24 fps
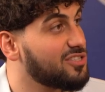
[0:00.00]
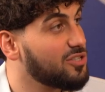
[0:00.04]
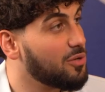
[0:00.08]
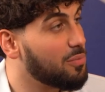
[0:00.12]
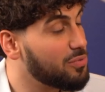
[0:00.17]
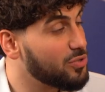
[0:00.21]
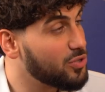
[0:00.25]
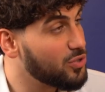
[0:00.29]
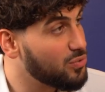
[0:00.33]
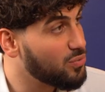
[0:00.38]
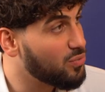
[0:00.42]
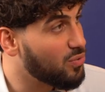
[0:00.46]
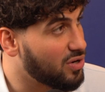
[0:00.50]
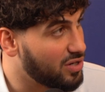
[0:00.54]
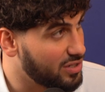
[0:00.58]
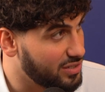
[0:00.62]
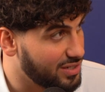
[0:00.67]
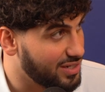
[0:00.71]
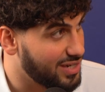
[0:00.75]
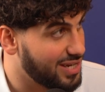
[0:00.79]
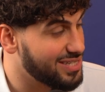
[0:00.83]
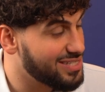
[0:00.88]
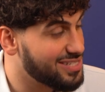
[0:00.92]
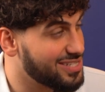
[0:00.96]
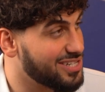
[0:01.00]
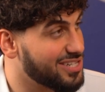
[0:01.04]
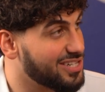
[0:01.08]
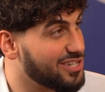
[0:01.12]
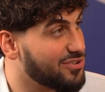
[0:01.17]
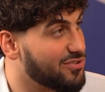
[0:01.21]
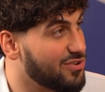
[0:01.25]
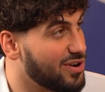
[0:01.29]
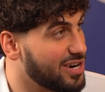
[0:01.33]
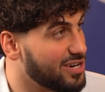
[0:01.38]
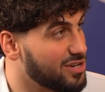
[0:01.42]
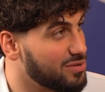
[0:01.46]
The W1 has an
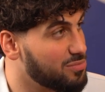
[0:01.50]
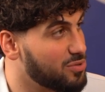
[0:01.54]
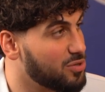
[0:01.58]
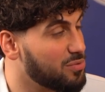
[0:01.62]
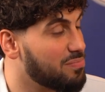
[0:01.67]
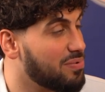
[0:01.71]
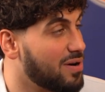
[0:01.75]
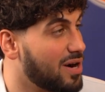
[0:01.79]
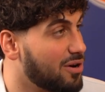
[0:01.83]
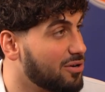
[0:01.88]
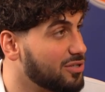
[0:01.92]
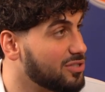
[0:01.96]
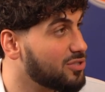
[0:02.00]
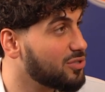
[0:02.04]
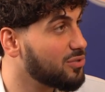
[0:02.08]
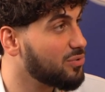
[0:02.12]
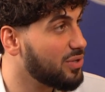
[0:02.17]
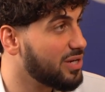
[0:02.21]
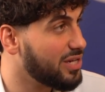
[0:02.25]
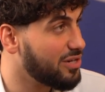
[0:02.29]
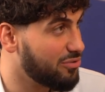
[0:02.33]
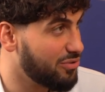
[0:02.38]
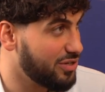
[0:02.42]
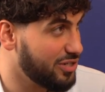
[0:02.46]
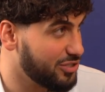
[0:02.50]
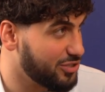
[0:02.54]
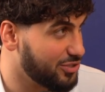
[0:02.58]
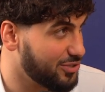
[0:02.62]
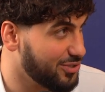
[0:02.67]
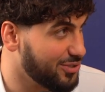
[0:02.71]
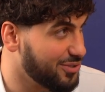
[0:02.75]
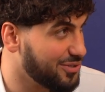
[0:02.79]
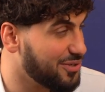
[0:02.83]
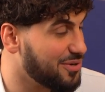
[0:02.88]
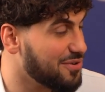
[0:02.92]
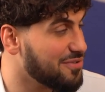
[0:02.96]
incredible power-to-weight
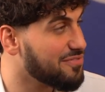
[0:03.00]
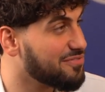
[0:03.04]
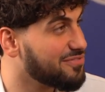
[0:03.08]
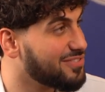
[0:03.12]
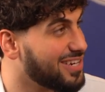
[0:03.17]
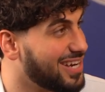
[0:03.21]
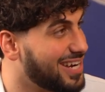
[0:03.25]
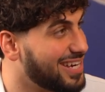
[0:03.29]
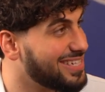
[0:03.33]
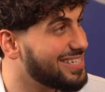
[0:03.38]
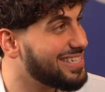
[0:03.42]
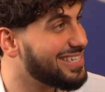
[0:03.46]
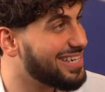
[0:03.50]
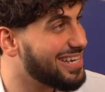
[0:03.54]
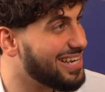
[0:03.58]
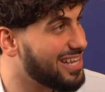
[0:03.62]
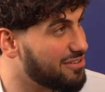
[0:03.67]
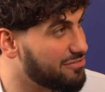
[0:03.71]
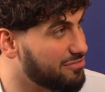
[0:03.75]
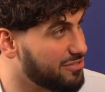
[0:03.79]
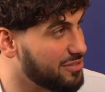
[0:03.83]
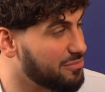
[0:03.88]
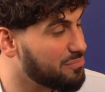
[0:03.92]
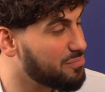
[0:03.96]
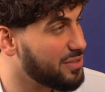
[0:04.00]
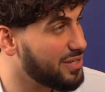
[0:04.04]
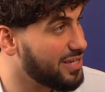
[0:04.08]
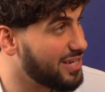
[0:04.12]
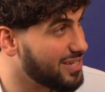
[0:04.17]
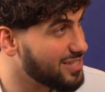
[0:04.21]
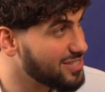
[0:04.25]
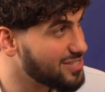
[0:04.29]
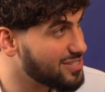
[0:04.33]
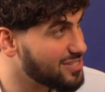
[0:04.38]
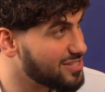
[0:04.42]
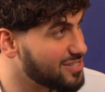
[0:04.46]
ratio of 911
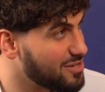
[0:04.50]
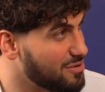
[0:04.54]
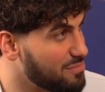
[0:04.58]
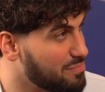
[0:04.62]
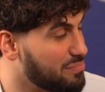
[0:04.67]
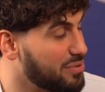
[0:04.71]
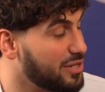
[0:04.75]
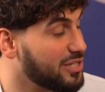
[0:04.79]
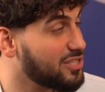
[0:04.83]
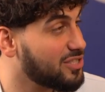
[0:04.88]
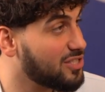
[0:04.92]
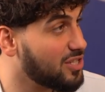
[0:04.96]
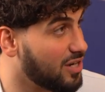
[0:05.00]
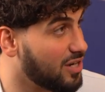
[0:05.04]
PS per